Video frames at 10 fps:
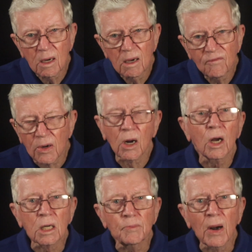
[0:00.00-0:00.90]
For
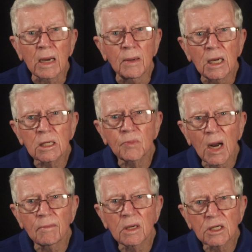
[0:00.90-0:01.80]
God made this
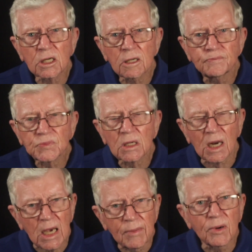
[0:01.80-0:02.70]
promise to
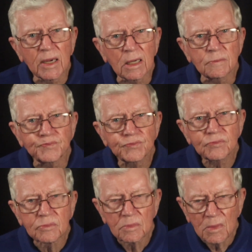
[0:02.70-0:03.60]
Abraham,
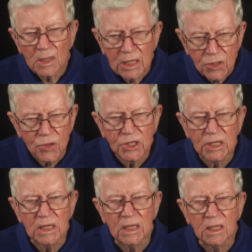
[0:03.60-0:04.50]
in your
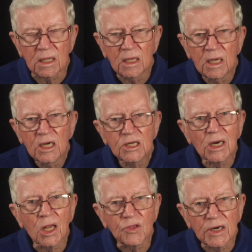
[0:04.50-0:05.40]
seed shall
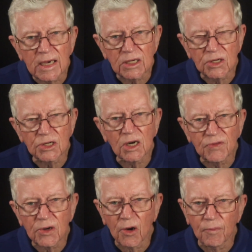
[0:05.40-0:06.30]
all the nations of
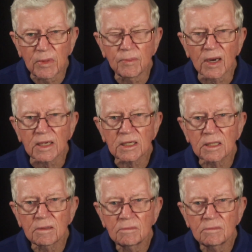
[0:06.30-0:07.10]
the earth be blessed.